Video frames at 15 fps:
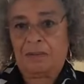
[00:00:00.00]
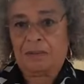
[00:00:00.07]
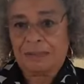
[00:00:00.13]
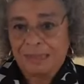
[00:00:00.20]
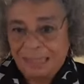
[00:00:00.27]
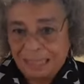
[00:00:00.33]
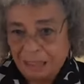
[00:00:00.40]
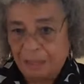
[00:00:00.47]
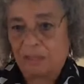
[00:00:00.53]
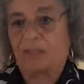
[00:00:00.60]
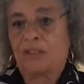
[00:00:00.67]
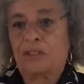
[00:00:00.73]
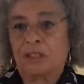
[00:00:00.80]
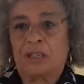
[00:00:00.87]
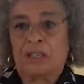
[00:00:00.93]

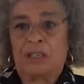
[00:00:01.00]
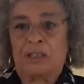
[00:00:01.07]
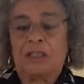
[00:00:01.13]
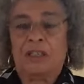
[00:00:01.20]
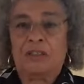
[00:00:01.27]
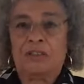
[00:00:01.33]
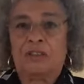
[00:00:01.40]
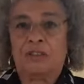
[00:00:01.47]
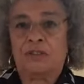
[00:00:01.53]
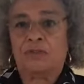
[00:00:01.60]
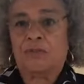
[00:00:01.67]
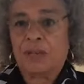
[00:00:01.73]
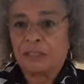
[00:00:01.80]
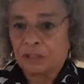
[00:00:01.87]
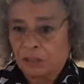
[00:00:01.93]
links to
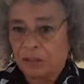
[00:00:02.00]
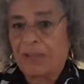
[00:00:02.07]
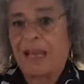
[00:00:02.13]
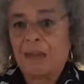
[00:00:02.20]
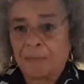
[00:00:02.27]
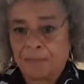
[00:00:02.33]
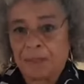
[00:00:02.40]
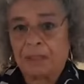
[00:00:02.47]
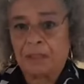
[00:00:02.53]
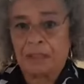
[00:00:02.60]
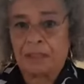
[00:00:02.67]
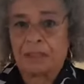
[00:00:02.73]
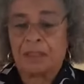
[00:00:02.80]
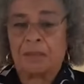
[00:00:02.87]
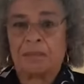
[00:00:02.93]
racial
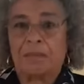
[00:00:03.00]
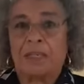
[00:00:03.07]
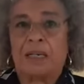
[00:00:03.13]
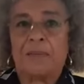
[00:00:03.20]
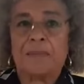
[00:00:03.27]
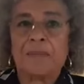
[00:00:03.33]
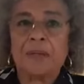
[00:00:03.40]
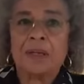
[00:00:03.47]
capitalism,